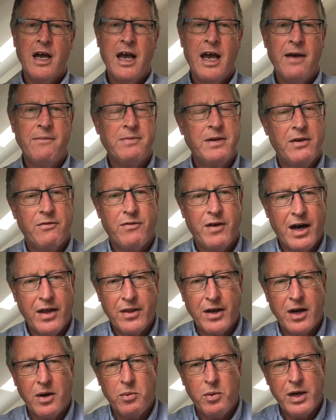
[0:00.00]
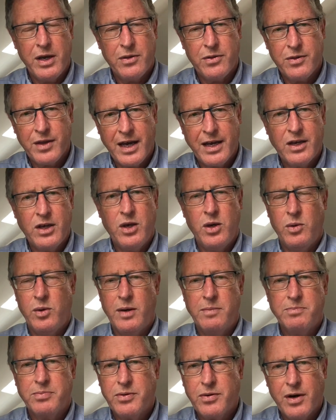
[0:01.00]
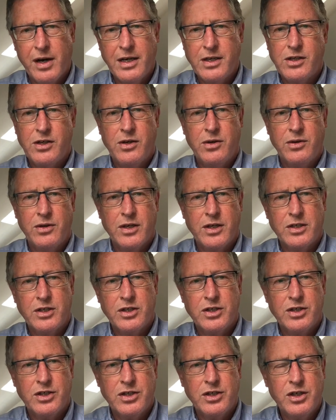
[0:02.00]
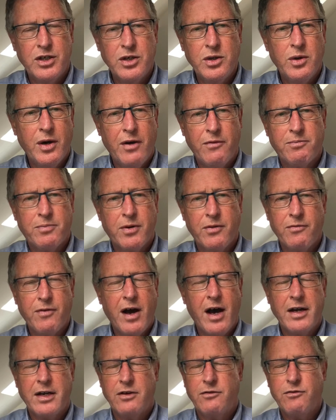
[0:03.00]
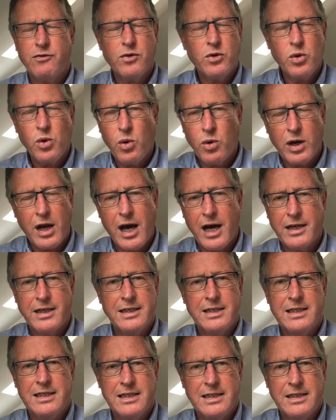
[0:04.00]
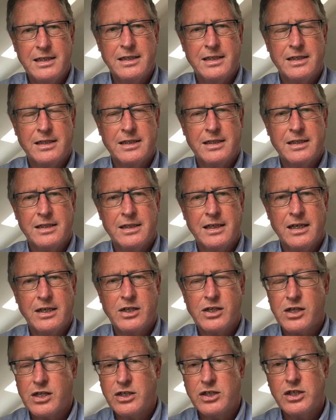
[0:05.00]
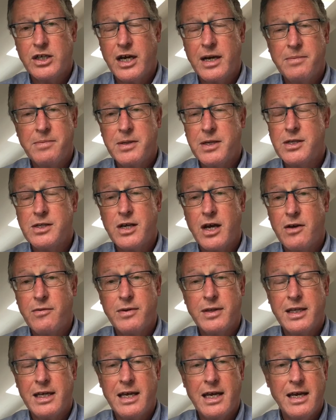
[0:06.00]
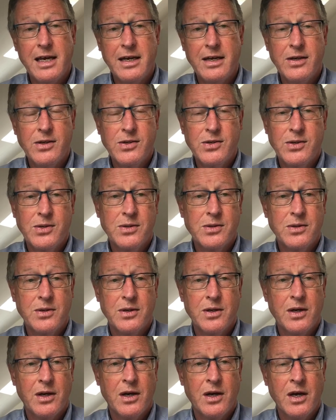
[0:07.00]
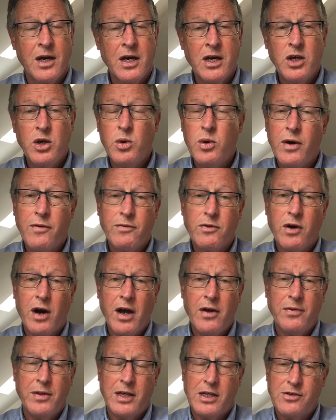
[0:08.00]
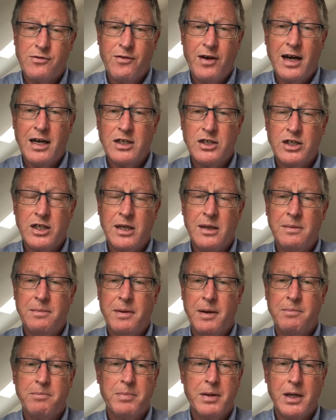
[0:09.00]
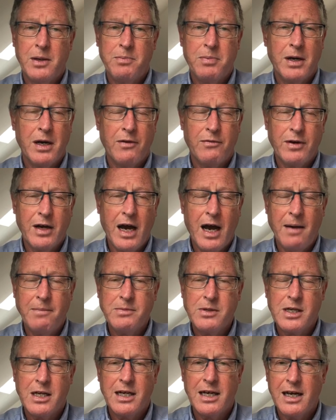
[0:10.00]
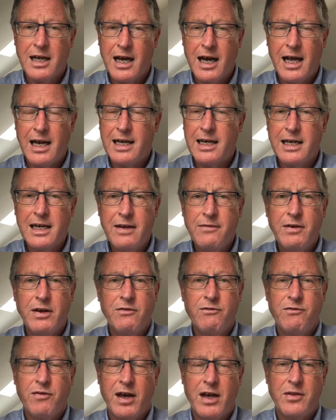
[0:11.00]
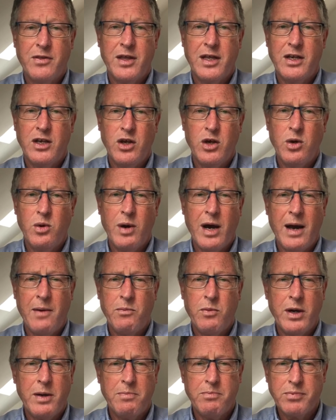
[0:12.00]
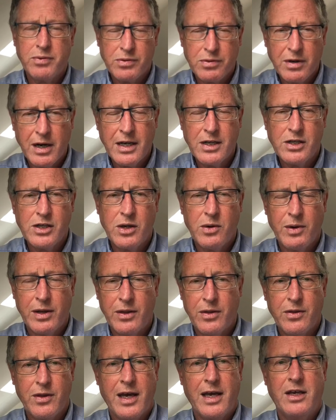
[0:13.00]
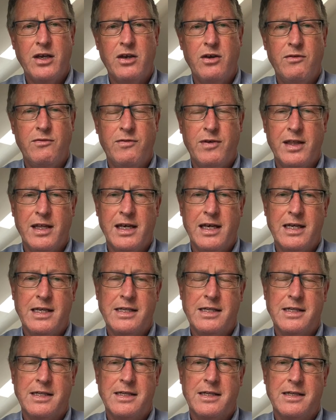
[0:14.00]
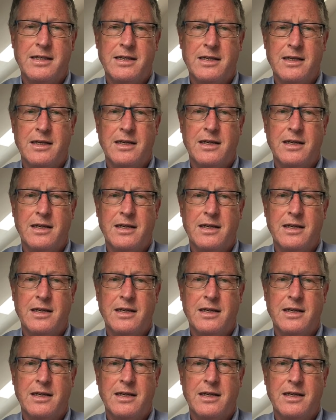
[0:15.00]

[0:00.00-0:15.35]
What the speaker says: Heavenly Father, we thank you and praise you that you have provided for all our needs at St. James's over the years. You have grown this fellowship and people have come to a living faith in you, and we praise you and thank you for this.